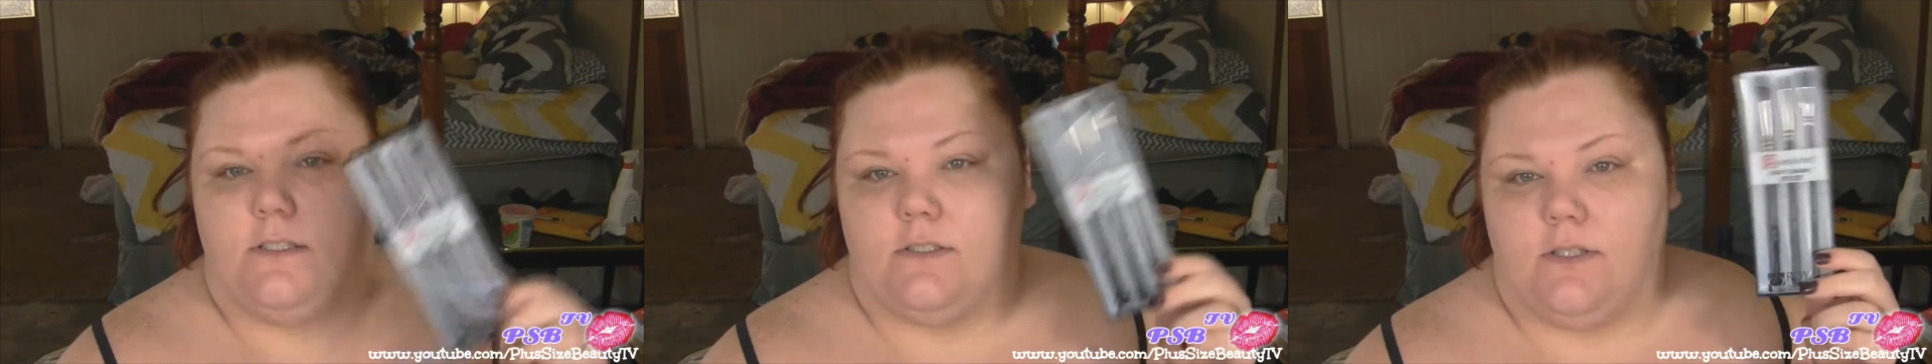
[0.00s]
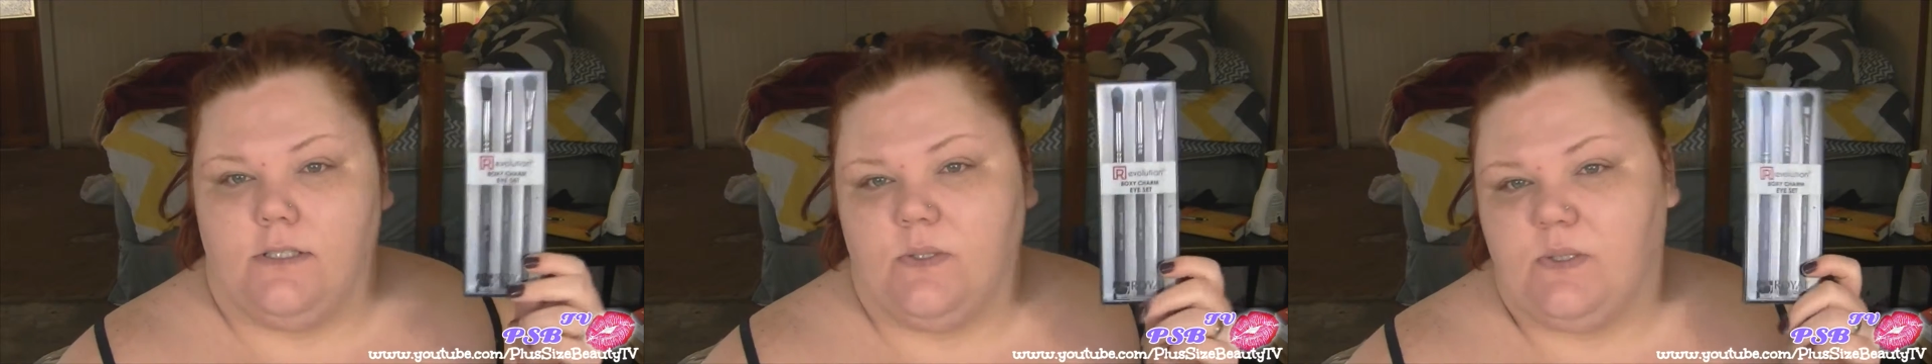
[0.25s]

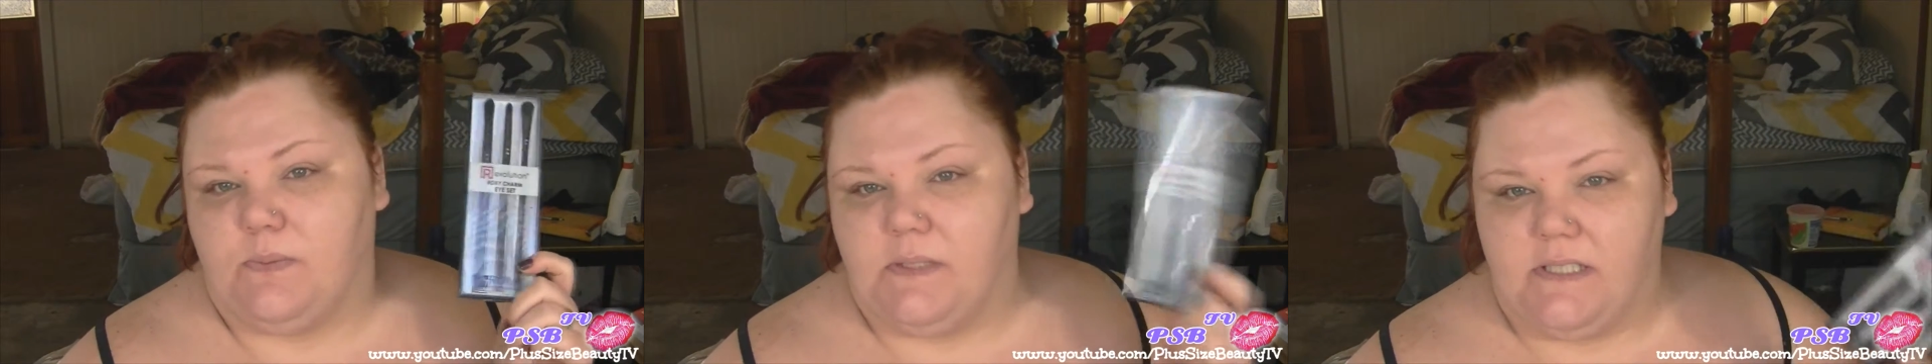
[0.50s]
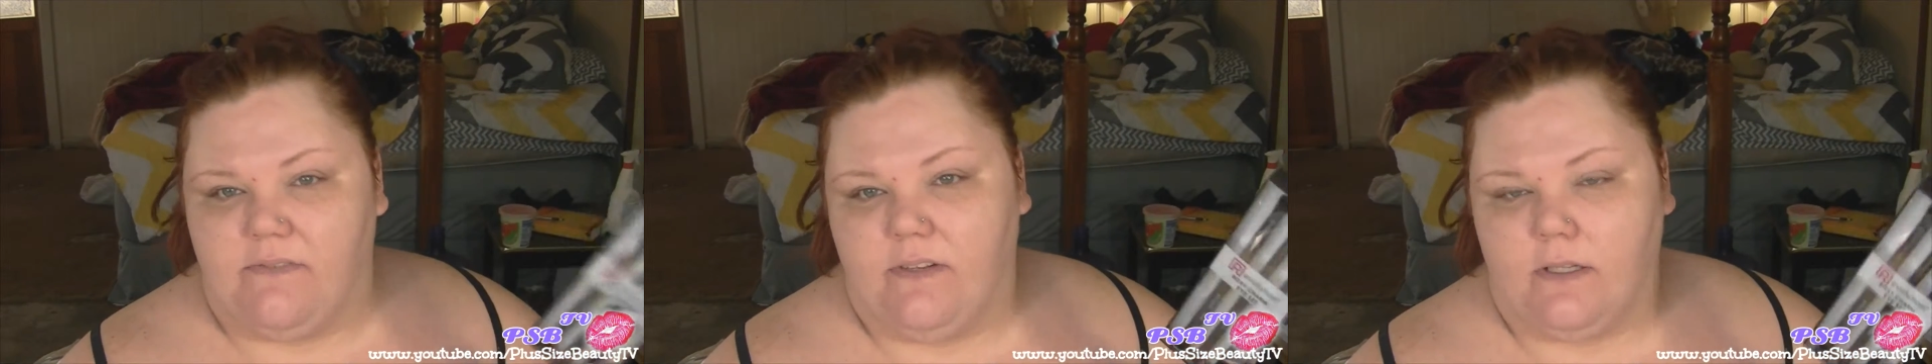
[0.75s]
So this is
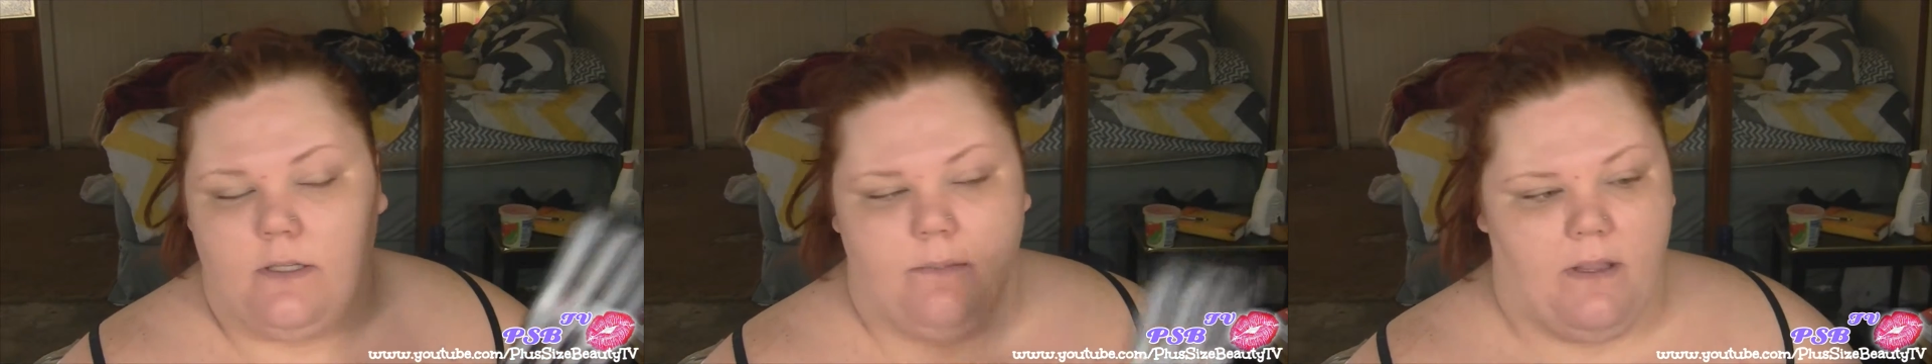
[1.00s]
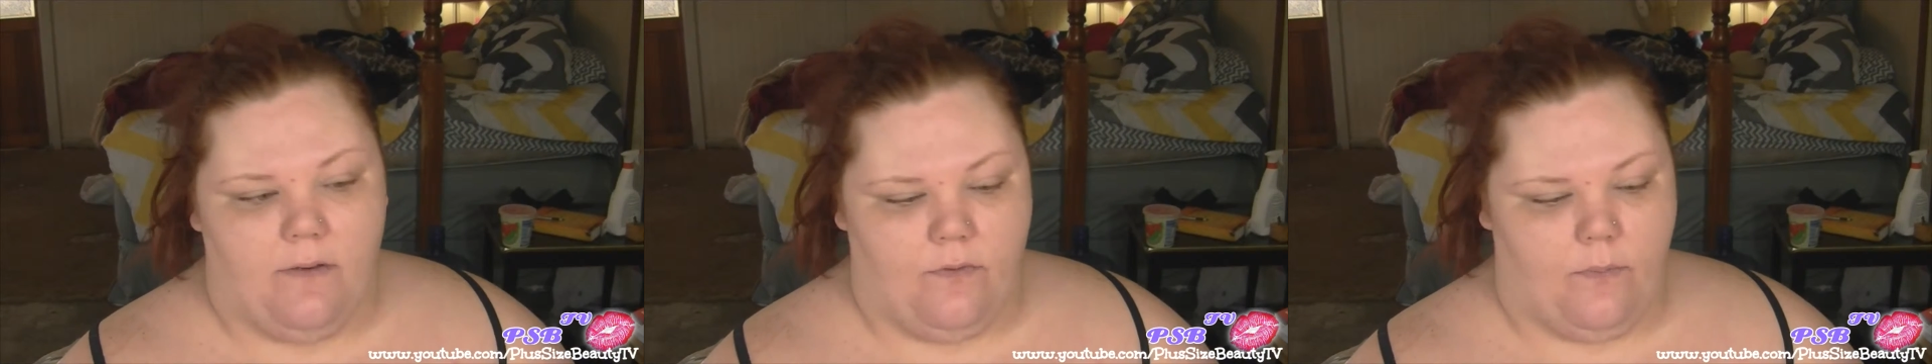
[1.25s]
specifically
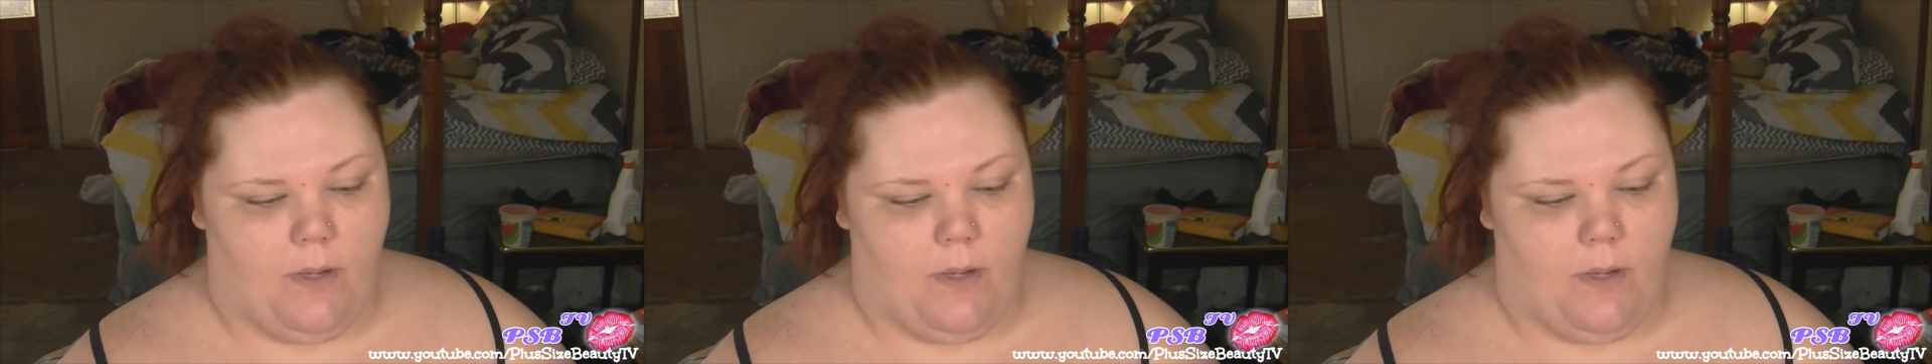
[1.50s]
made for